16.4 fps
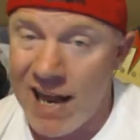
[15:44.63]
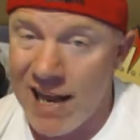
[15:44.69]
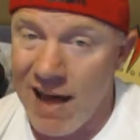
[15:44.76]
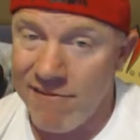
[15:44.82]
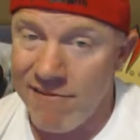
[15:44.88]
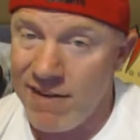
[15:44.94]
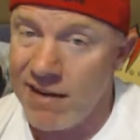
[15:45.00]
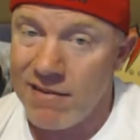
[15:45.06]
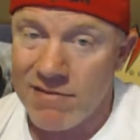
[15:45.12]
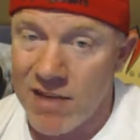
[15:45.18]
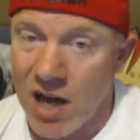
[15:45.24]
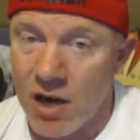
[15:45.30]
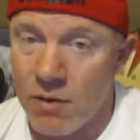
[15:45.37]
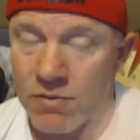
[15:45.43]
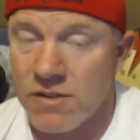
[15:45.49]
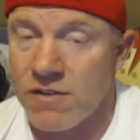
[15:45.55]
I loved it.
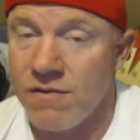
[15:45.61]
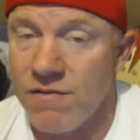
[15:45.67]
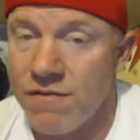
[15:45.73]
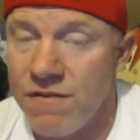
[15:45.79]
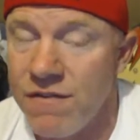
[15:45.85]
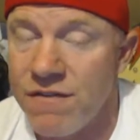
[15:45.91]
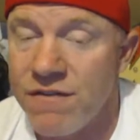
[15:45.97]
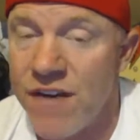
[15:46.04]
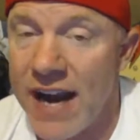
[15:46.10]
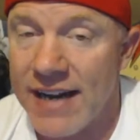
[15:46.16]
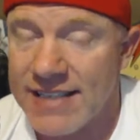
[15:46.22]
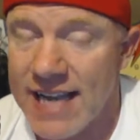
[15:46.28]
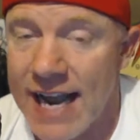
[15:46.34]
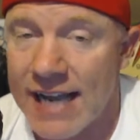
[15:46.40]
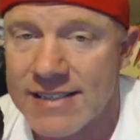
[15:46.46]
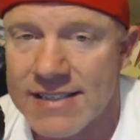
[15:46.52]
Thought it was
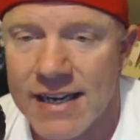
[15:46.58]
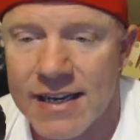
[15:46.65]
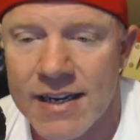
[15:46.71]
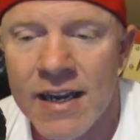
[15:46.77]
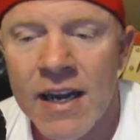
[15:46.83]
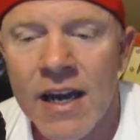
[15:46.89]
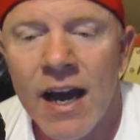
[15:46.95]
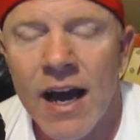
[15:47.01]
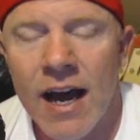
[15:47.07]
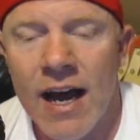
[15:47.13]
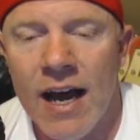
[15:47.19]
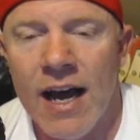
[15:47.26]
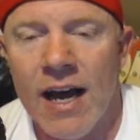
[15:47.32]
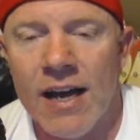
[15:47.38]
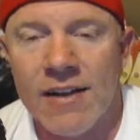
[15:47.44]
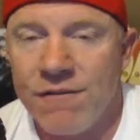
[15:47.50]
fantastic.
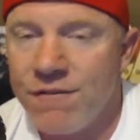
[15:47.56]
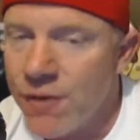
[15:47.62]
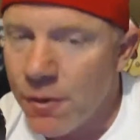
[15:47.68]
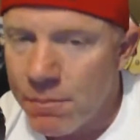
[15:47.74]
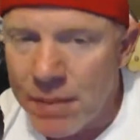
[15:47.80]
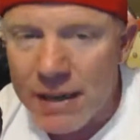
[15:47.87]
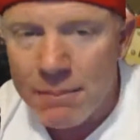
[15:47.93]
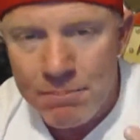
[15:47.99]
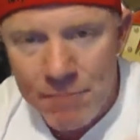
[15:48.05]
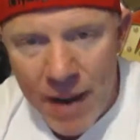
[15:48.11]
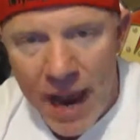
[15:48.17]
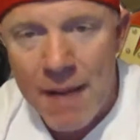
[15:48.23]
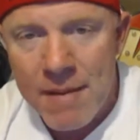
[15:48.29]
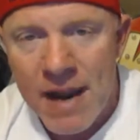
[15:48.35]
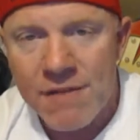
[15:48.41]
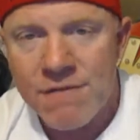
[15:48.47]
If you're a big
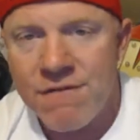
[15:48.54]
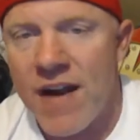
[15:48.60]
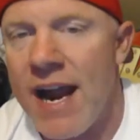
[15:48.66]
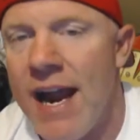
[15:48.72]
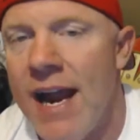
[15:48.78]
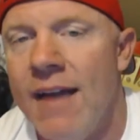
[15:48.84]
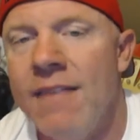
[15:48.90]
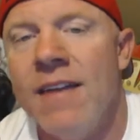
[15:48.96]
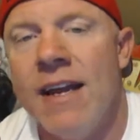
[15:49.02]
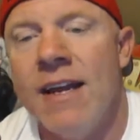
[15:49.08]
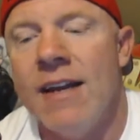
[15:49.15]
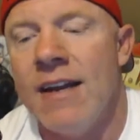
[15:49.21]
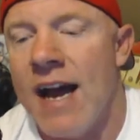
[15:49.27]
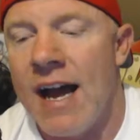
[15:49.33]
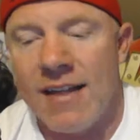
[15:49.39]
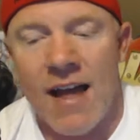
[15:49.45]
Batman fan,
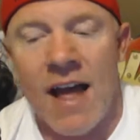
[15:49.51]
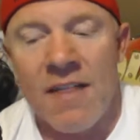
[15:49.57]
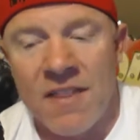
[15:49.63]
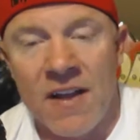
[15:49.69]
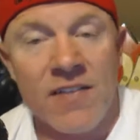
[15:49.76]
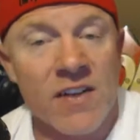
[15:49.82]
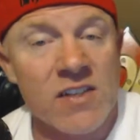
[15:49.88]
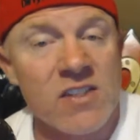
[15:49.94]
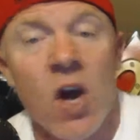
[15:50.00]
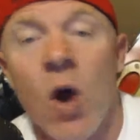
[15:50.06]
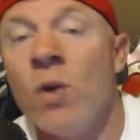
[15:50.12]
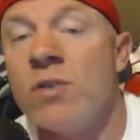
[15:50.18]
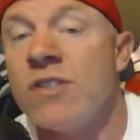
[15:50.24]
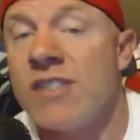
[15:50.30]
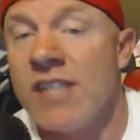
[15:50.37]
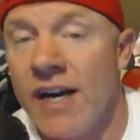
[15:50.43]
then I think this
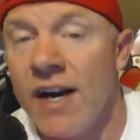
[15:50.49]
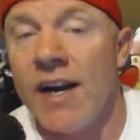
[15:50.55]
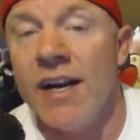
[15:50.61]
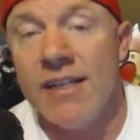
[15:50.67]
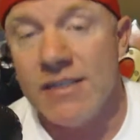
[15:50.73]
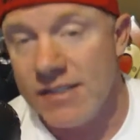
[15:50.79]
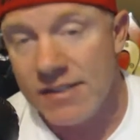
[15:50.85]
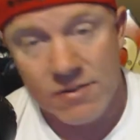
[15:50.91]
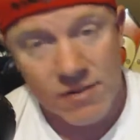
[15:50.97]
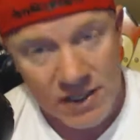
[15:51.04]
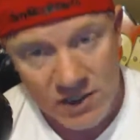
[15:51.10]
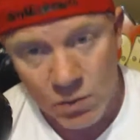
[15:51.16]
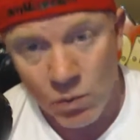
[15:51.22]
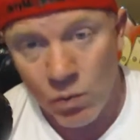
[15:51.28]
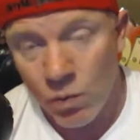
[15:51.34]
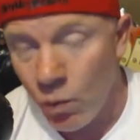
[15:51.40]
whole series
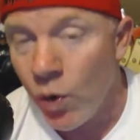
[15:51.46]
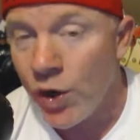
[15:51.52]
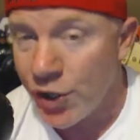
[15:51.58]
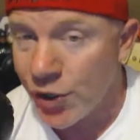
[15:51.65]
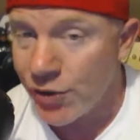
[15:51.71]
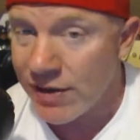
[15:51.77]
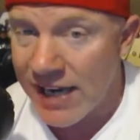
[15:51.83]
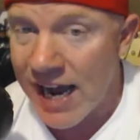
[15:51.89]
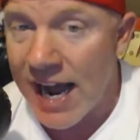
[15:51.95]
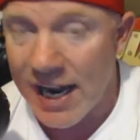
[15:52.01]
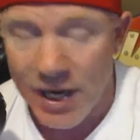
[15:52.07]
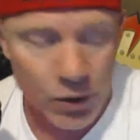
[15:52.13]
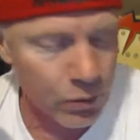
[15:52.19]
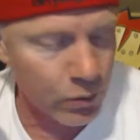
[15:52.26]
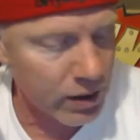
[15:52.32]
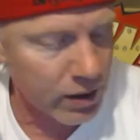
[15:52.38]
is one you're not
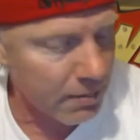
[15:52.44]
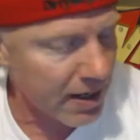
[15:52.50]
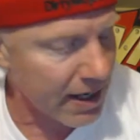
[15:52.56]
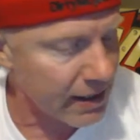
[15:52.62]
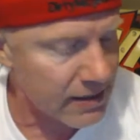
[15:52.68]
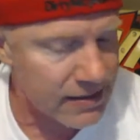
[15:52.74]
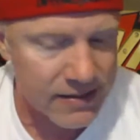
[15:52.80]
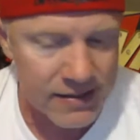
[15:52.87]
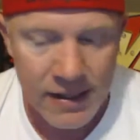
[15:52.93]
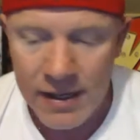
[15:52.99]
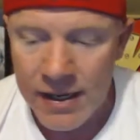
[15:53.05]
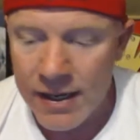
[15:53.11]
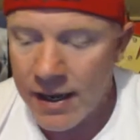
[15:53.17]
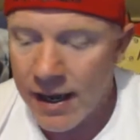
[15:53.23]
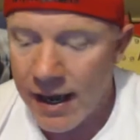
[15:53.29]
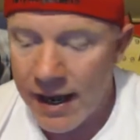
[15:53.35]
going to want to miss.
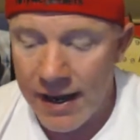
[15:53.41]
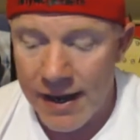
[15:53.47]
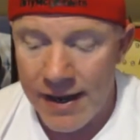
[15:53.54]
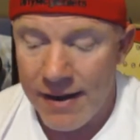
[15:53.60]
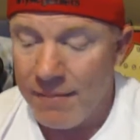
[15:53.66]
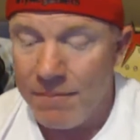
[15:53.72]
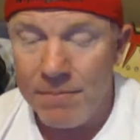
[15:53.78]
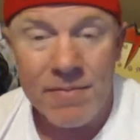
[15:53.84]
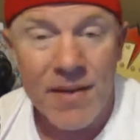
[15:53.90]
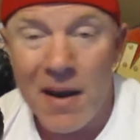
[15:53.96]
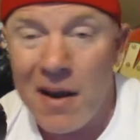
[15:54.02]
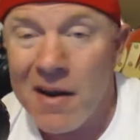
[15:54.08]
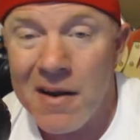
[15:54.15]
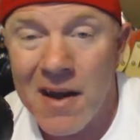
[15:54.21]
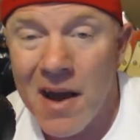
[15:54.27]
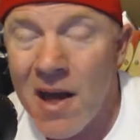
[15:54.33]
Other
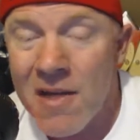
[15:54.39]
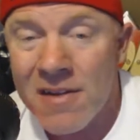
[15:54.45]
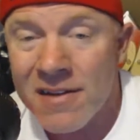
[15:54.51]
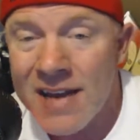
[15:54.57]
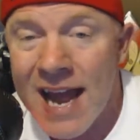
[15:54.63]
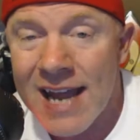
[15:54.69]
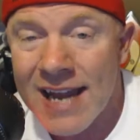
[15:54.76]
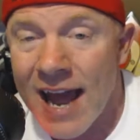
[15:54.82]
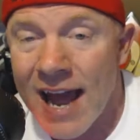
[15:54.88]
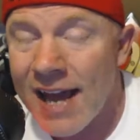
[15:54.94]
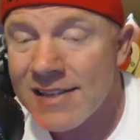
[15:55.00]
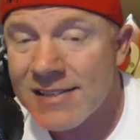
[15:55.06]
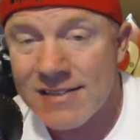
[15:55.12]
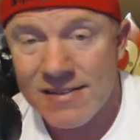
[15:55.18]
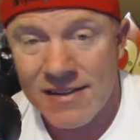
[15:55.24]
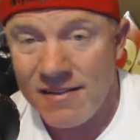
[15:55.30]
than that,
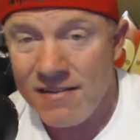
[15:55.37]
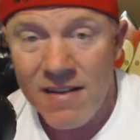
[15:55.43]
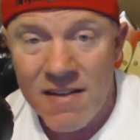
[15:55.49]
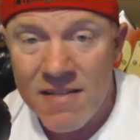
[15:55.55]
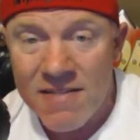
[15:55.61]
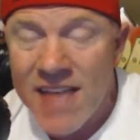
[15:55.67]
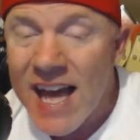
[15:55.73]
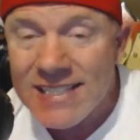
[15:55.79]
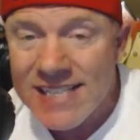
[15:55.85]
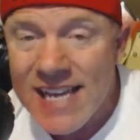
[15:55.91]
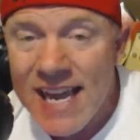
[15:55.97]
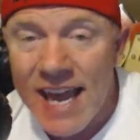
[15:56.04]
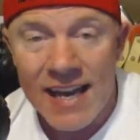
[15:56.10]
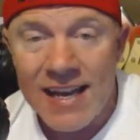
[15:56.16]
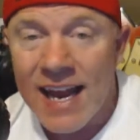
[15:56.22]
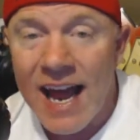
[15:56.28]
guys, that's
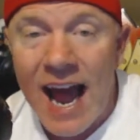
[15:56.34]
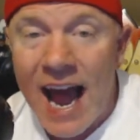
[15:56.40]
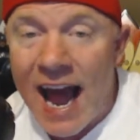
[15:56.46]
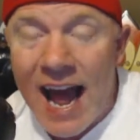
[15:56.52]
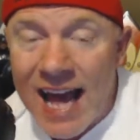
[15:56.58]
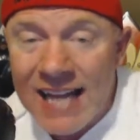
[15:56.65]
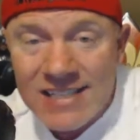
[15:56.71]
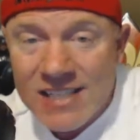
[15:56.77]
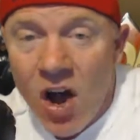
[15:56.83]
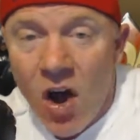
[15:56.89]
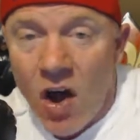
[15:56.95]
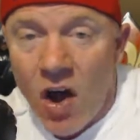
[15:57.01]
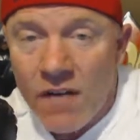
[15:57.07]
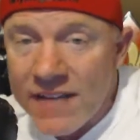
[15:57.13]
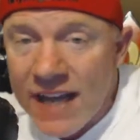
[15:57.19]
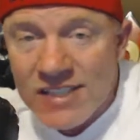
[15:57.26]
it. That's
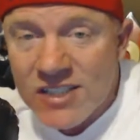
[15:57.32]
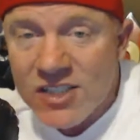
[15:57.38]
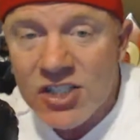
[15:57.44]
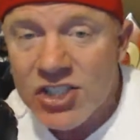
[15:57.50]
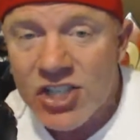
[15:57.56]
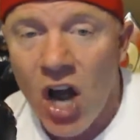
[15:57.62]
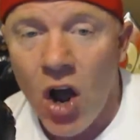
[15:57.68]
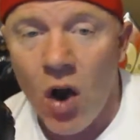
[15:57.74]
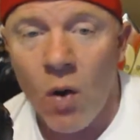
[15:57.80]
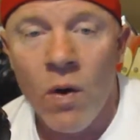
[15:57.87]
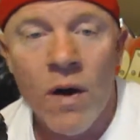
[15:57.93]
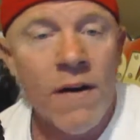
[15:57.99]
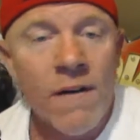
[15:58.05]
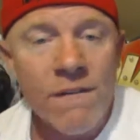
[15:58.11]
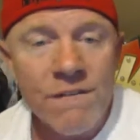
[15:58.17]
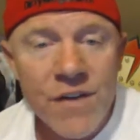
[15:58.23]
all. That's the show.
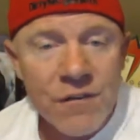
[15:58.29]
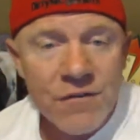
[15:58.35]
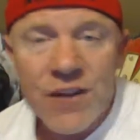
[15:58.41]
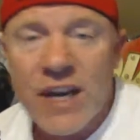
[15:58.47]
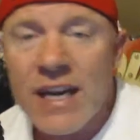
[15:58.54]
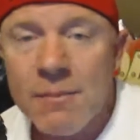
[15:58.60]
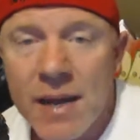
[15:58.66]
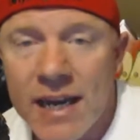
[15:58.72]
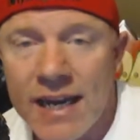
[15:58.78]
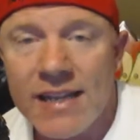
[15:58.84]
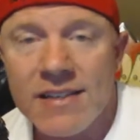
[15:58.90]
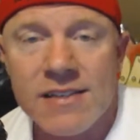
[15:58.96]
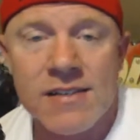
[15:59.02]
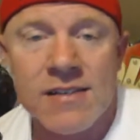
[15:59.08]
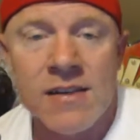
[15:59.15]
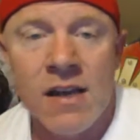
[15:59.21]
15
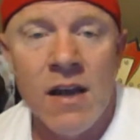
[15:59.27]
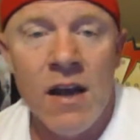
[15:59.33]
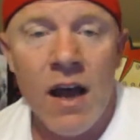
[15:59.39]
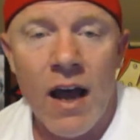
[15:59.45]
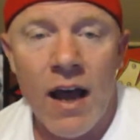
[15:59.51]
minutes.